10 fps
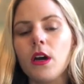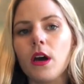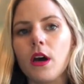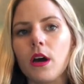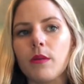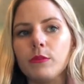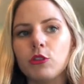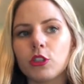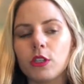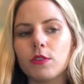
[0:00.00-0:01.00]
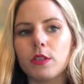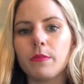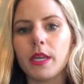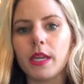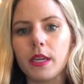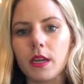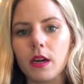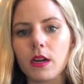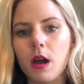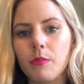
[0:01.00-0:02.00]
You should have submitted
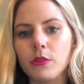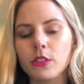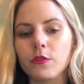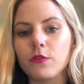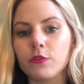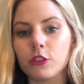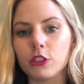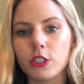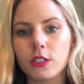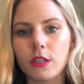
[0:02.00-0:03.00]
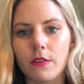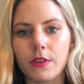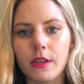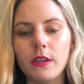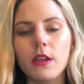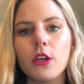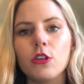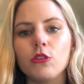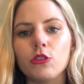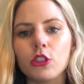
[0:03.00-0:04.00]
a couple different versions of it.
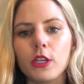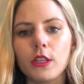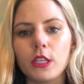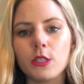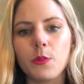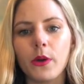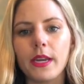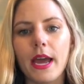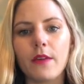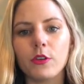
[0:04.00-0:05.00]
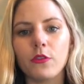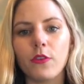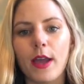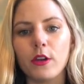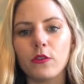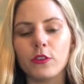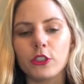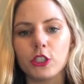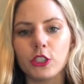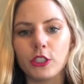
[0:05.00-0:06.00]
You should at this point have your final
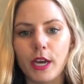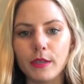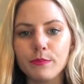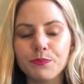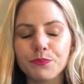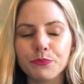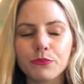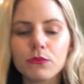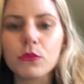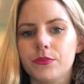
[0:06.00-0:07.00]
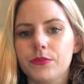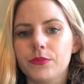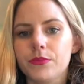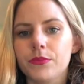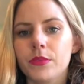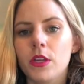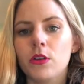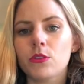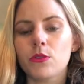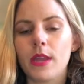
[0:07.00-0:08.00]
version done.
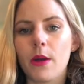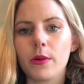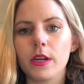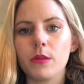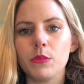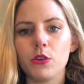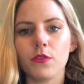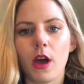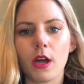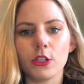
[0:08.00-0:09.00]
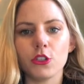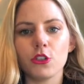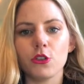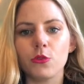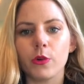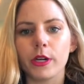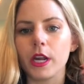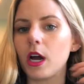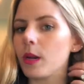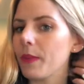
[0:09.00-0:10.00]
So now we're going to move on to working
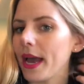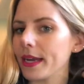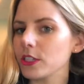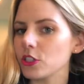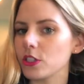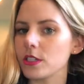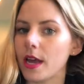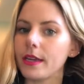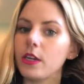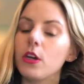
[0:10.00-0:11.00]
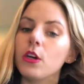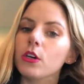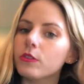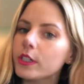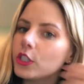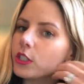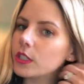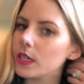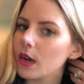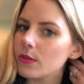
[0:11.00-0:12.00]
on a package design. Originally,
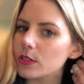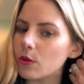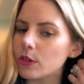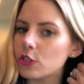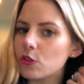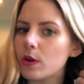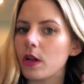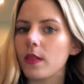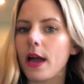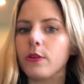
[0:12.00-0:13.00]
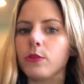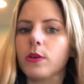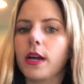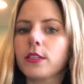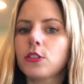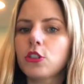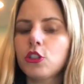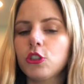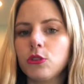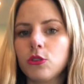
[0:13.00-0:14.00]
I was going to allow you guys to
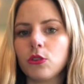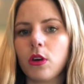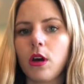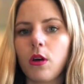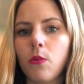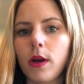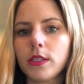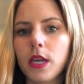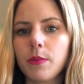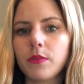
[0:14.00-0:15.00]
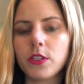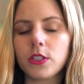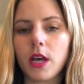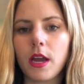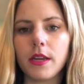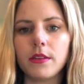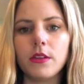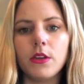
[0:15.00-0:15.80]
choose what type of design